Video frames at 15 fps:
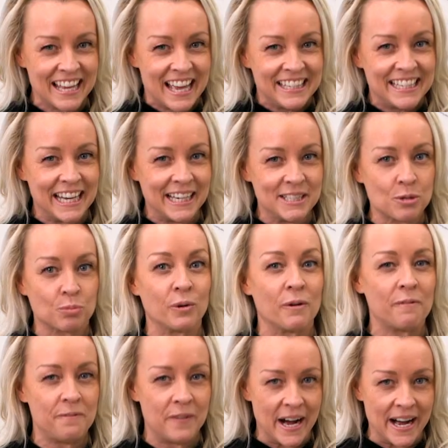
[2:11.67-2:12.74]
yet it's
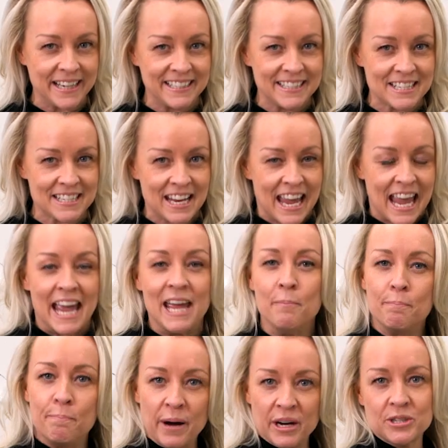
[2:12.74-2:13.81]
refined, and
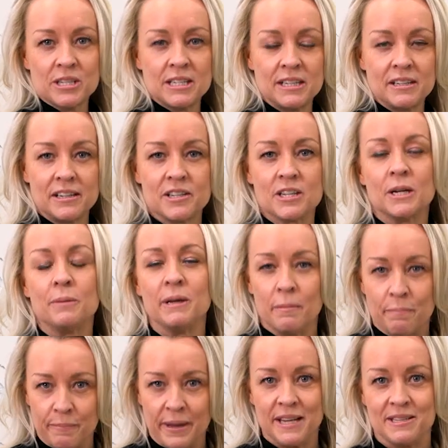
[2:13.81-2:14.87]
Buxton is going to be
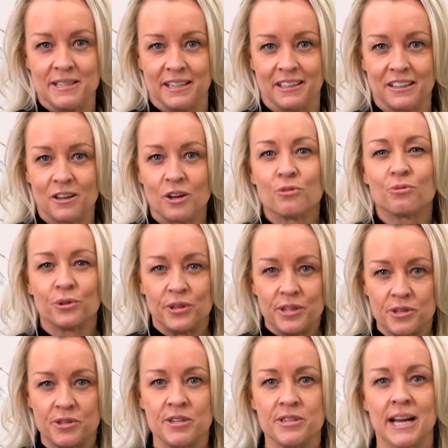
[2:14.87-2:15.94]
amazing for
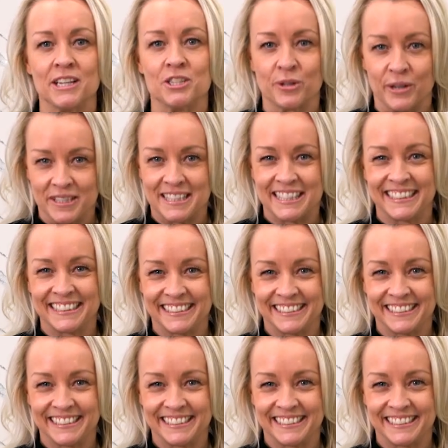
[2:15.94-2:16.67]
these design trends.